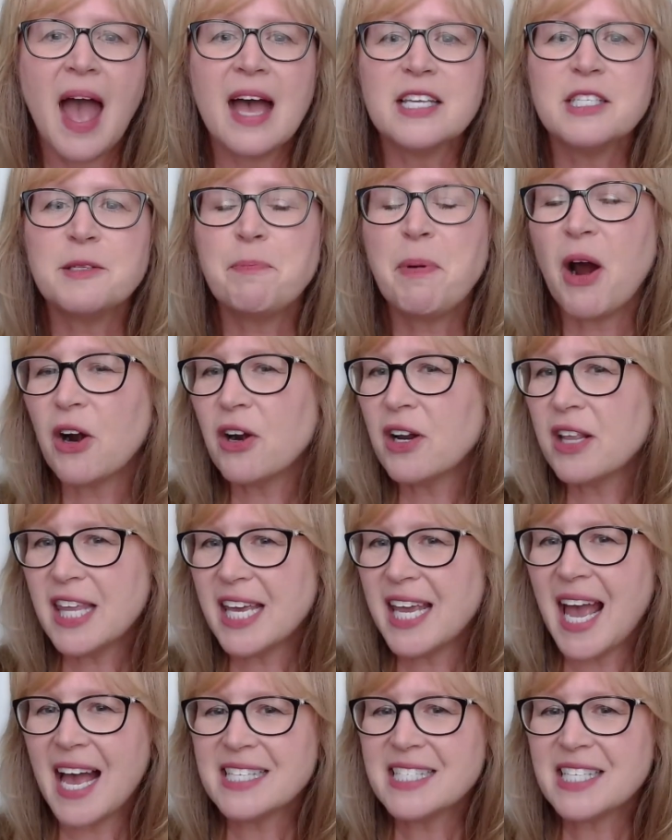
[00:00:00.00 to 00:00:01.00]
As part of
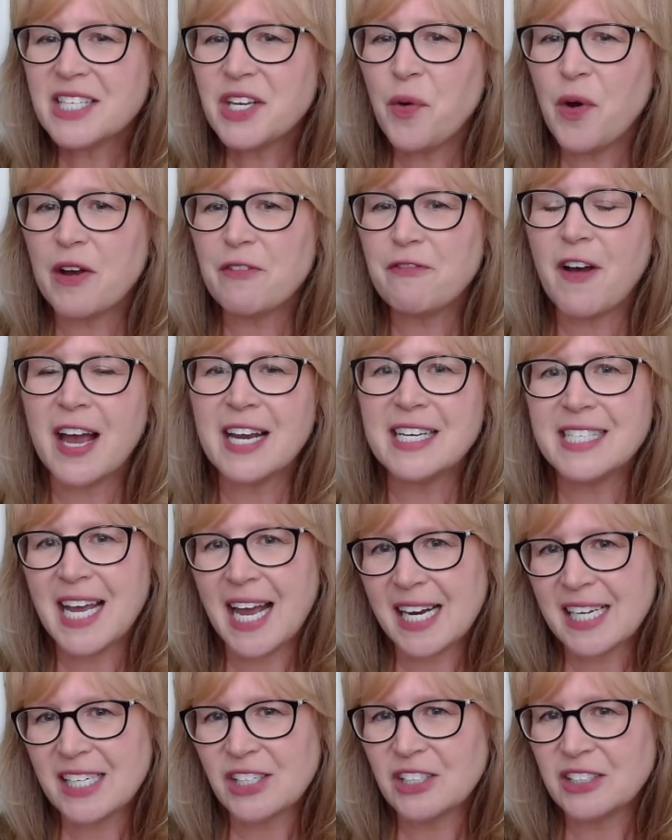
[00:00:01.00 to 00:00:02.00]
the SQFI
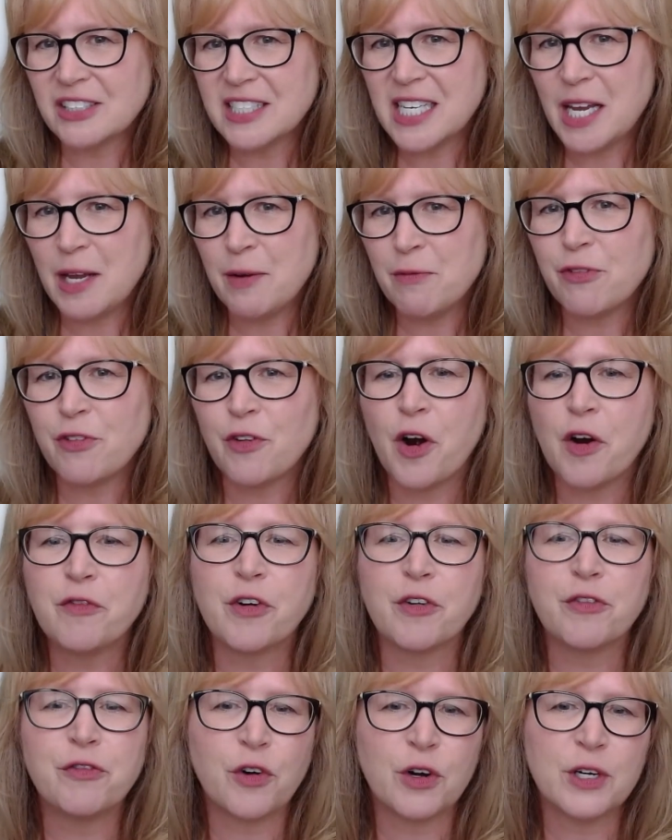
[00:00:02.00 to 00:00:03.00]
technical team for
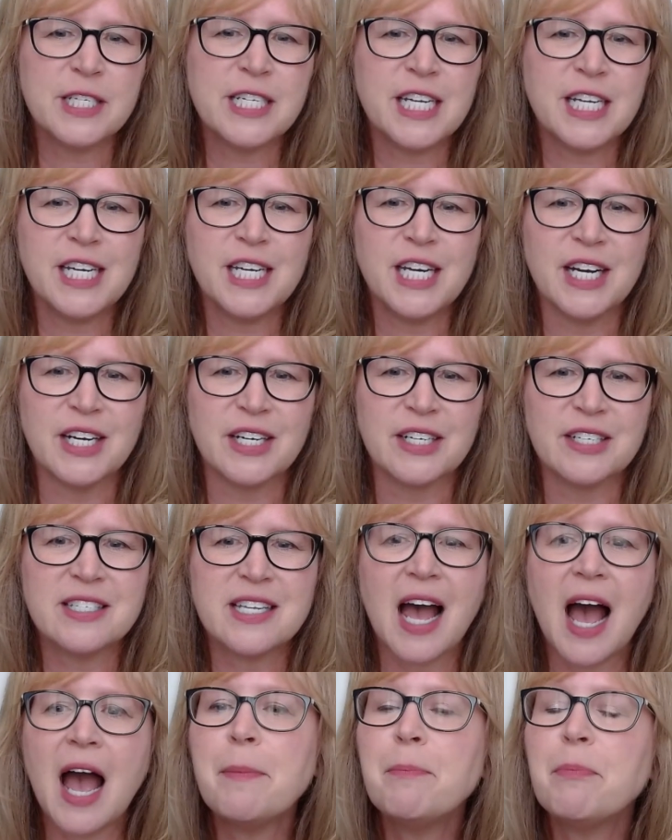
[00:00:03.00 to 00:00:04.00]
over 14
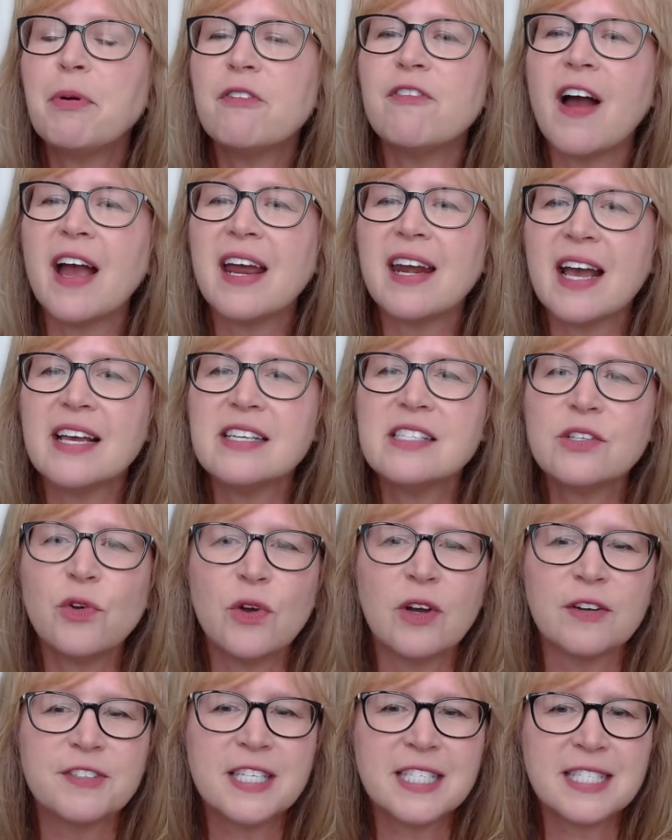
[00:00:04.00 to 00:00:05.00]
years, I provide
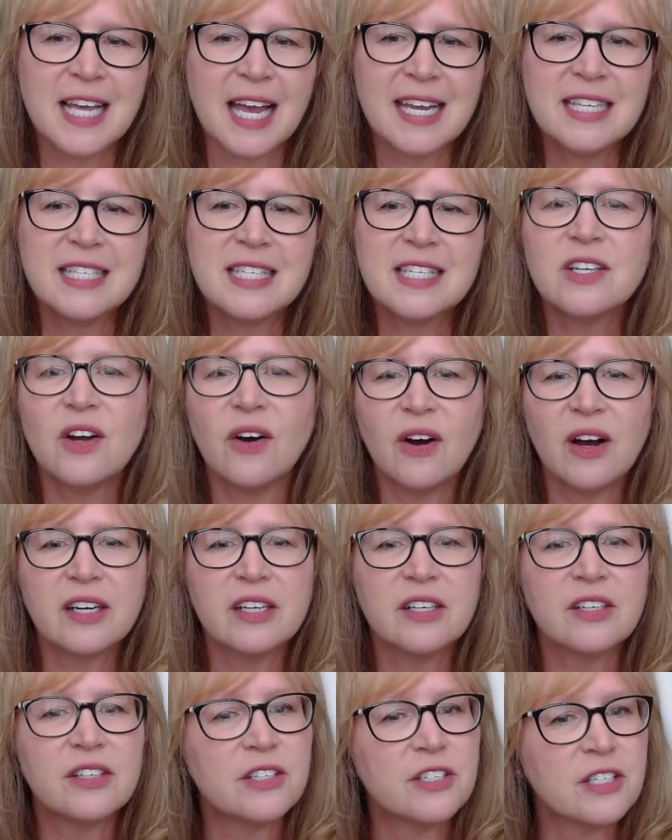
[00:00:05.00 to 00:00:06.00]
SQF sites,
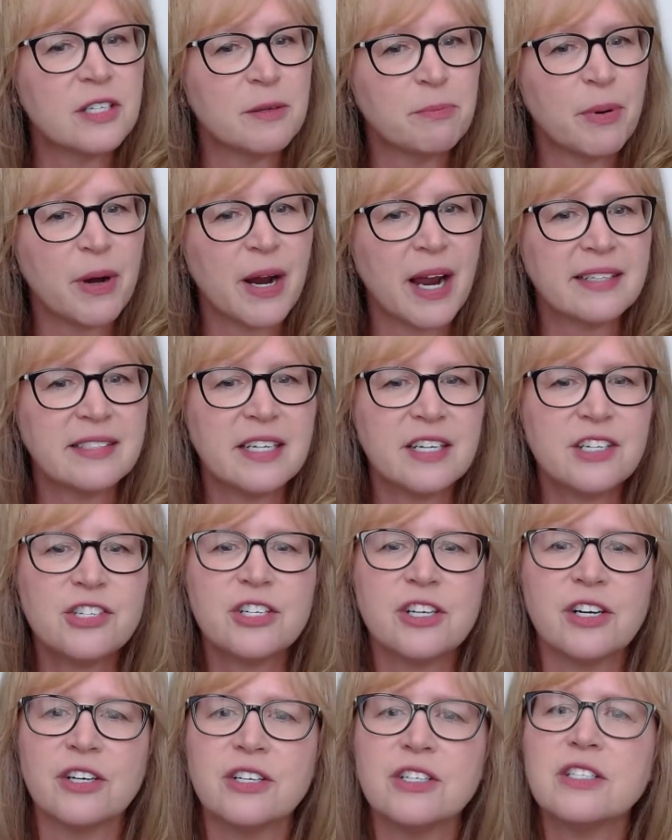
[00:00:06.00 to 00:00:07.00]
auditors, and
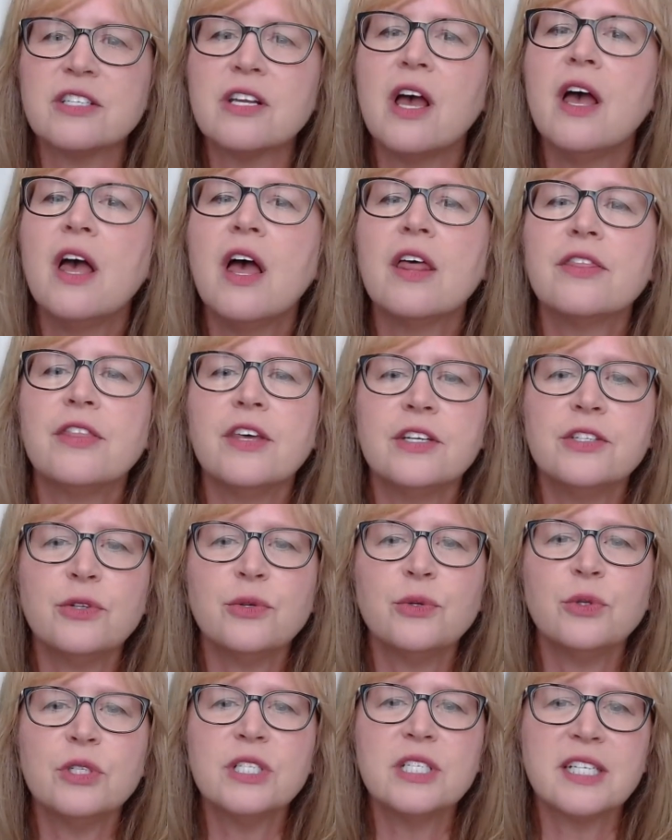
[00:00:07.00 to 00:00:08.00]
practitioners the
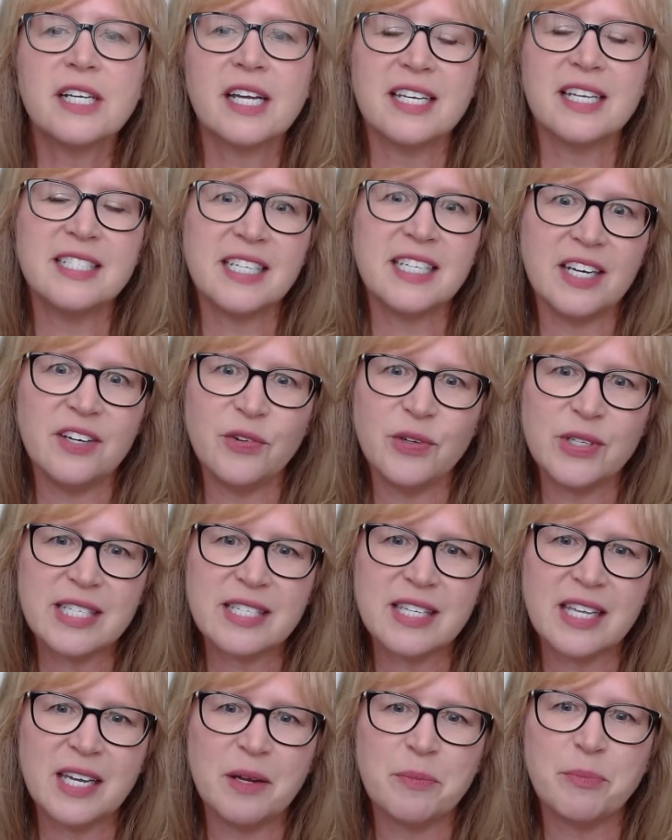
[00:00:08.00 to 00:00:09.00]
tools to
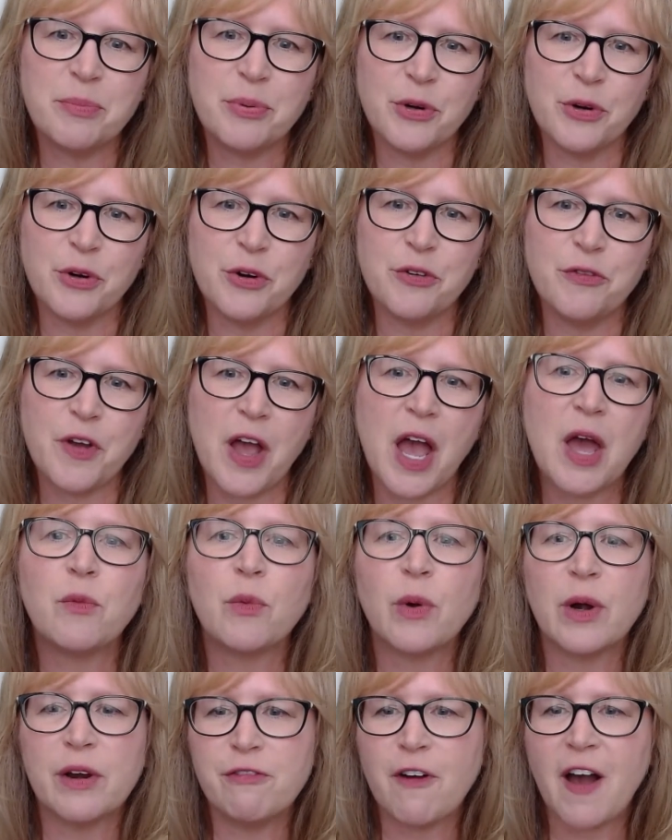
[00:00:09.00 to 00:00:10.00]
continuously improve
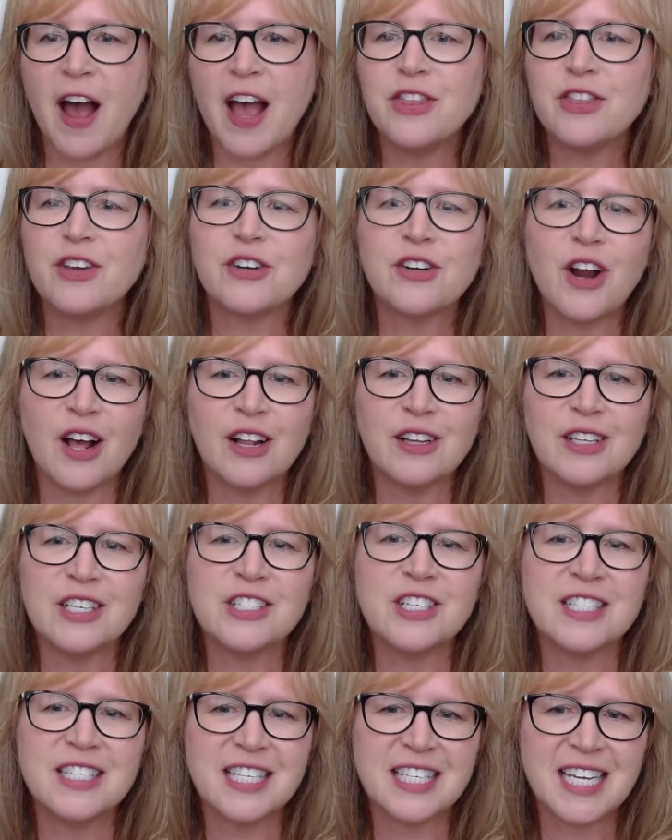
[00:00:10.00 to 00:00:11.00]
and refine their knowledge and